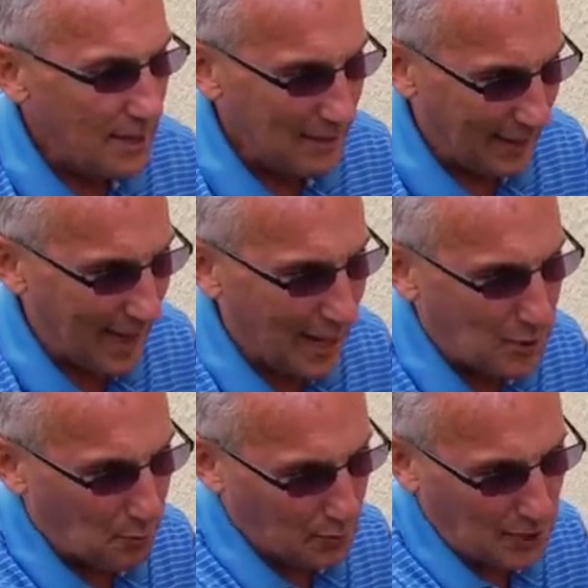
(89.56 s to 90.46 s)
The
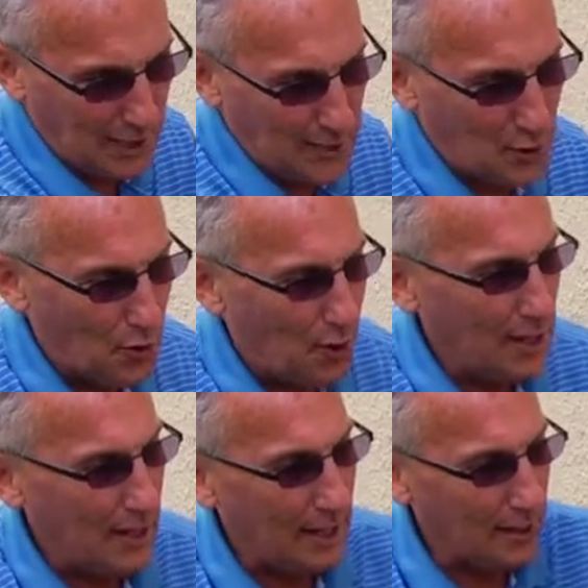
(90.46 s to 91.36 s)
gas proceeds
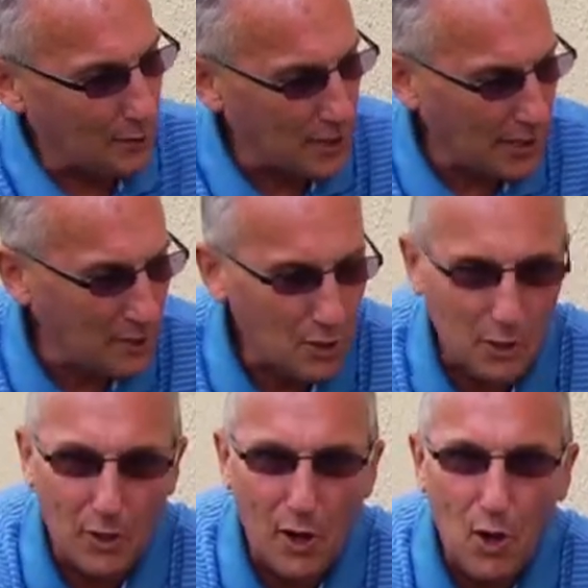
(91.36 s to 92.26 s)
on and goes into
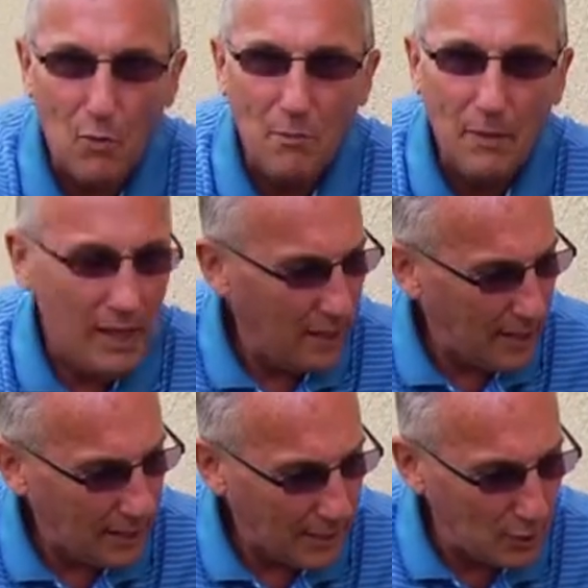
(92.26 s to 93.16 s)
your home
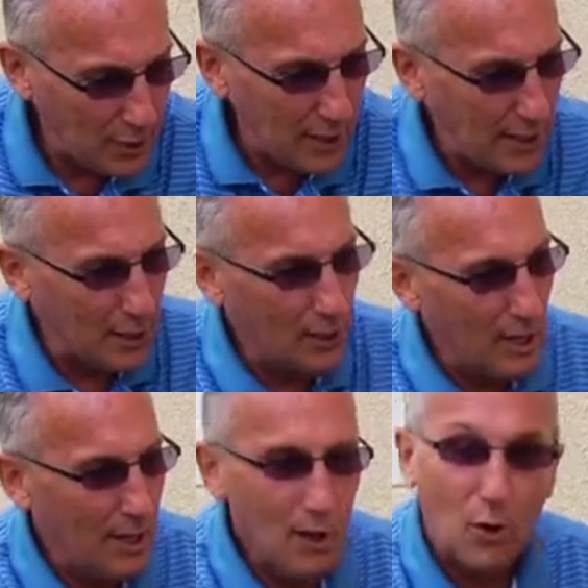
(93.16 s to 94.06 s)
either here
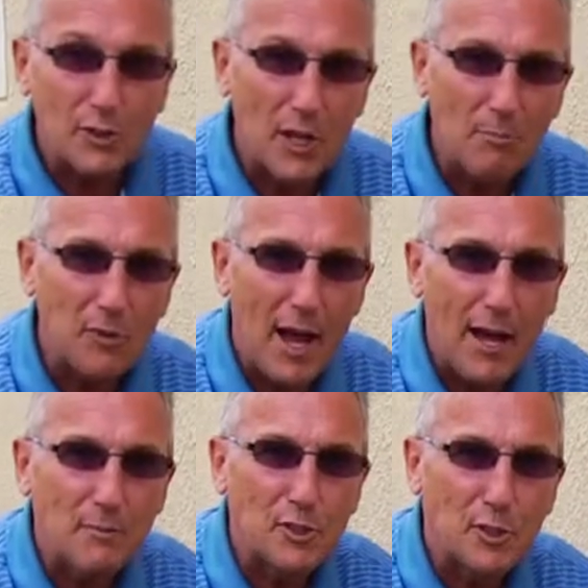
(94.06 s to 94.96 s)
or
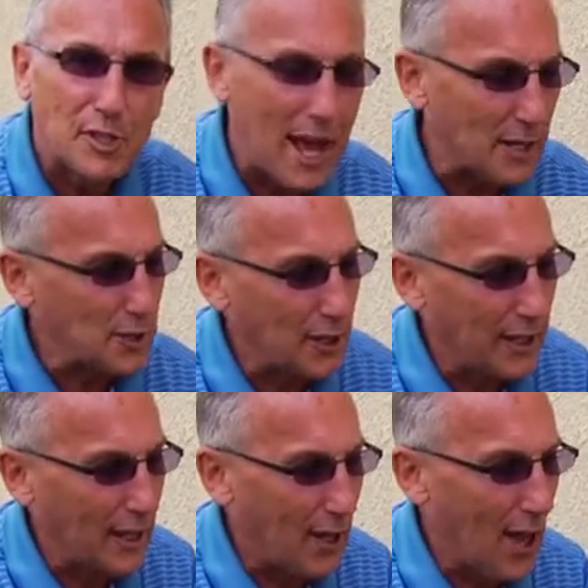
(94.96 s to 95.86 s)
sometimes there's
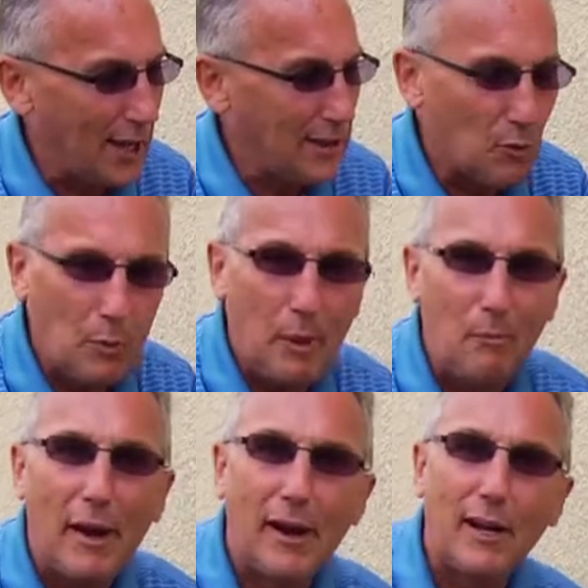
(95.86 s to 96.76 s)
actually a line that would be
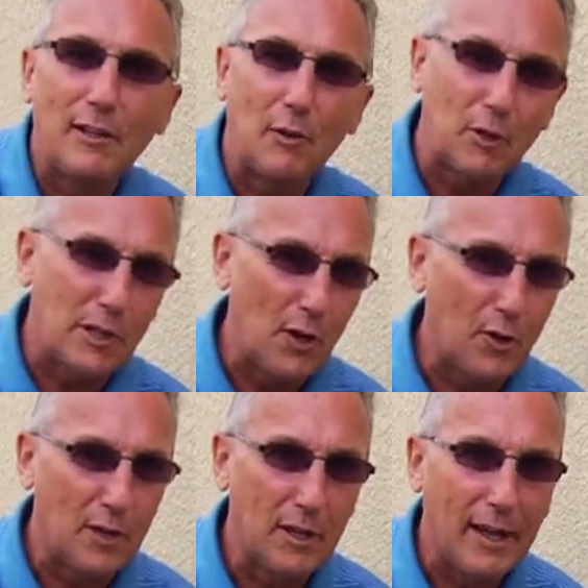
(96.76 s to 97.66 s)
buried that would go
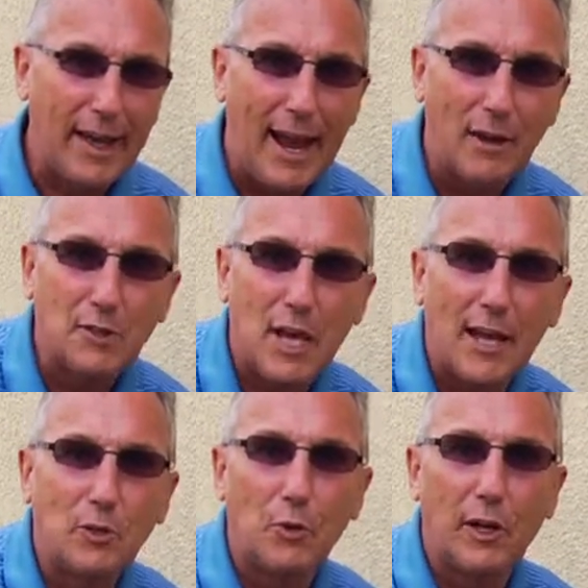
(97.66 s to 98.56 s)
to an
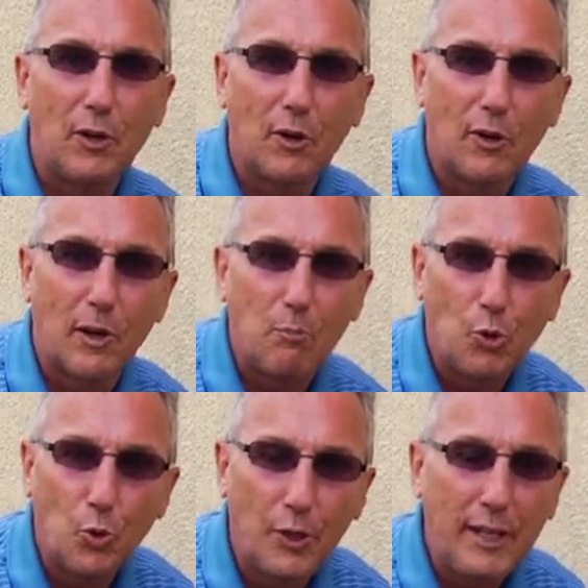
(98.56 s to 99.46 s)
outside grill or a
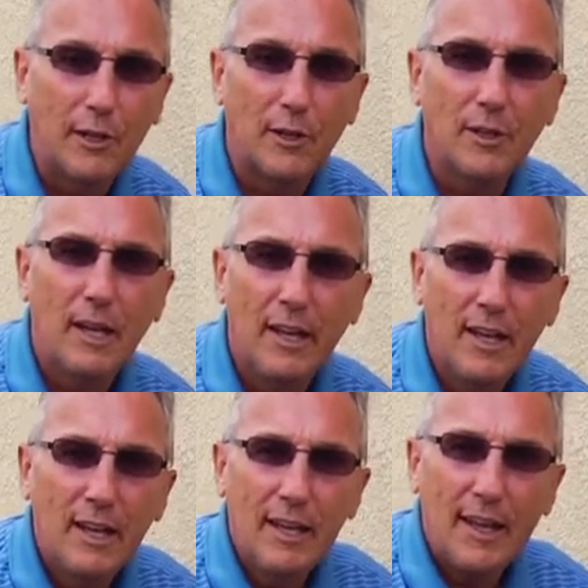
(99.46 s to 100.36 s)
pool heater
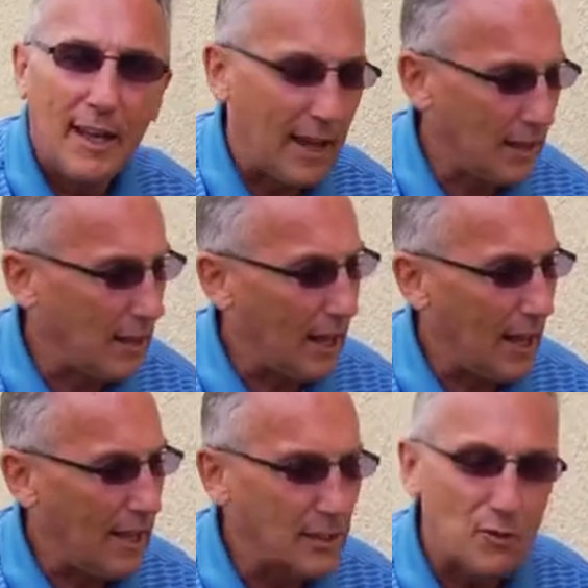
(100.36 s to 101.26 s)
and
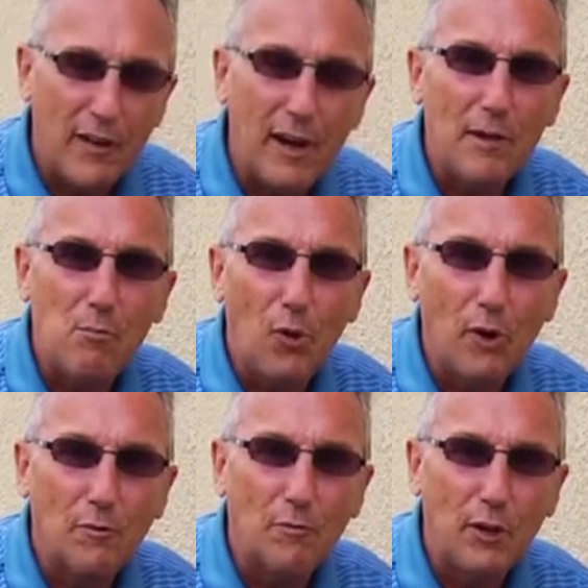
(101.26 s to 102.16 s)
it's very
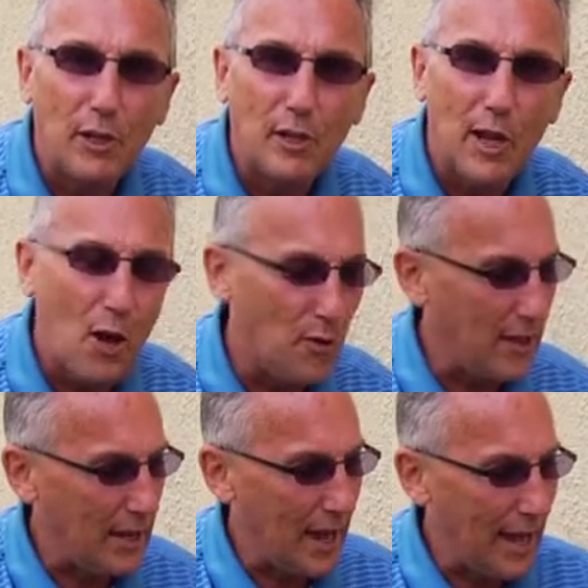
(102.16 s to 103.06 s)
important for you to know
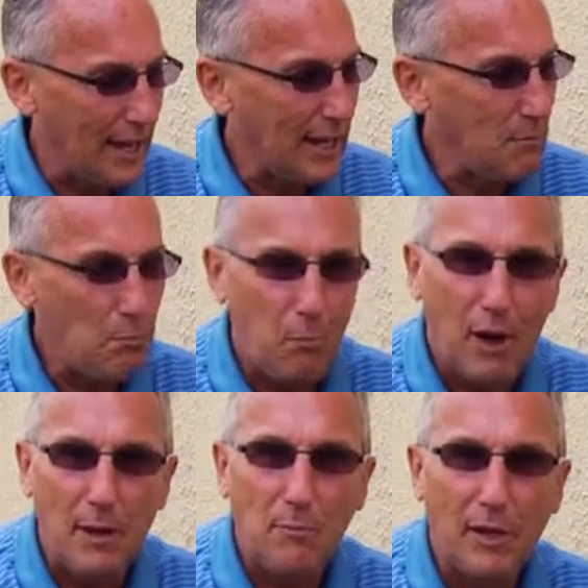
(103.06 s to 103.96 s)
that any
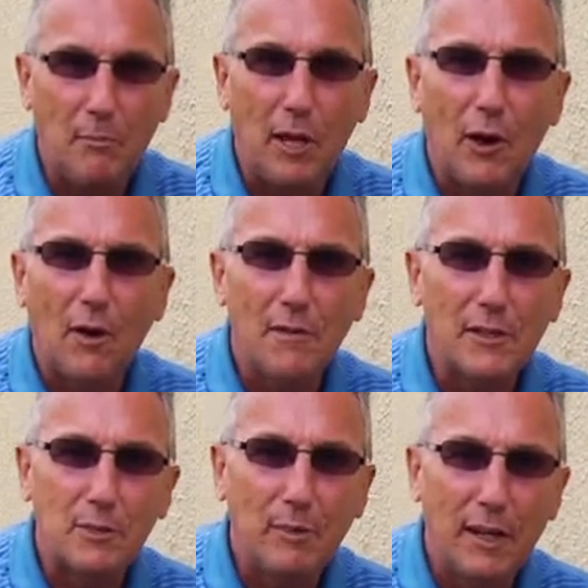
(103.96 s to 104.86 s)
piping beyond
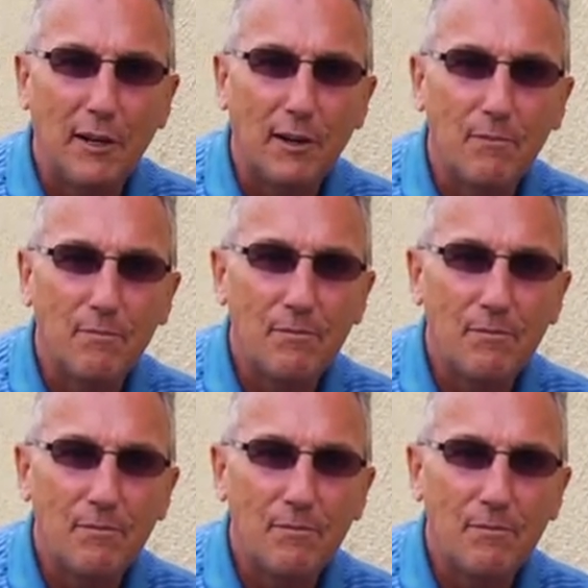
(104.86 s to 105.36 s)
this meter